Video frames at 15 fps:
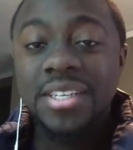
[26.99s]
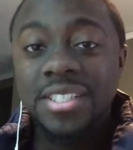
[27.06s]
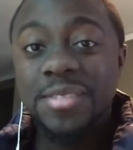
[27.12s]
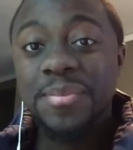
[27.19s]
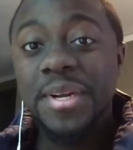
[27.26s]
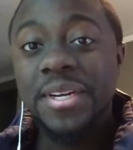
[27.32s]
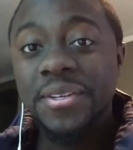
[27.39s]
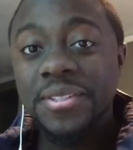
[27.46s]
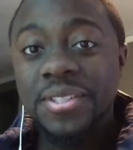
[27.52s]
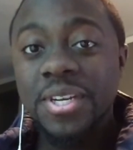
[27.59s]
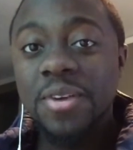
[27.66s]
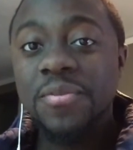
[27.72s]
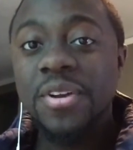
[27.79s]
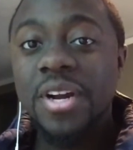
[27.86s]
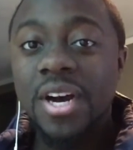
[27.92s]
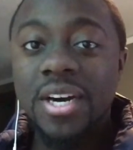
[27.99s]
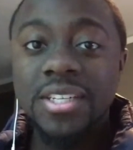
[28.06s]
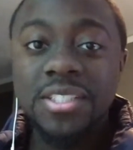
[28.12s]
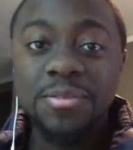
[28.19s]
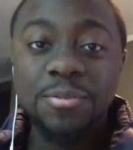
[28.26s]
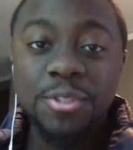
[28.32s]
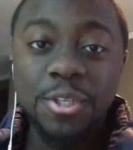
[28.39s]
to make yourself an
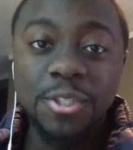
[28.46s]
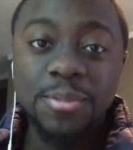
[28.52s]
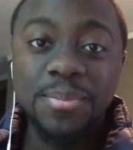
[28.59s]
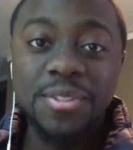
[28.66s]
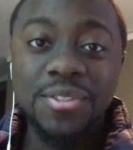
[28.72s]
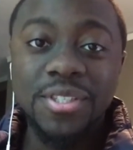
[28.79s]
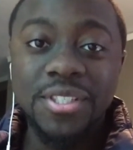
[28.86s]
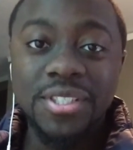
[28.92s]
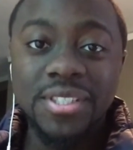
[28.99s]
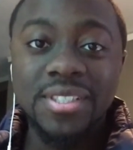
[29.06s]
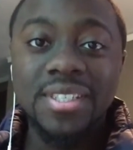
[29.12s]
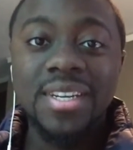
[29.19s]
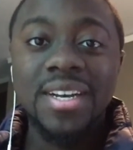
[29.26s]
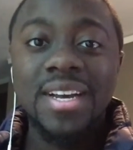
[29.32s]
awesome church musician.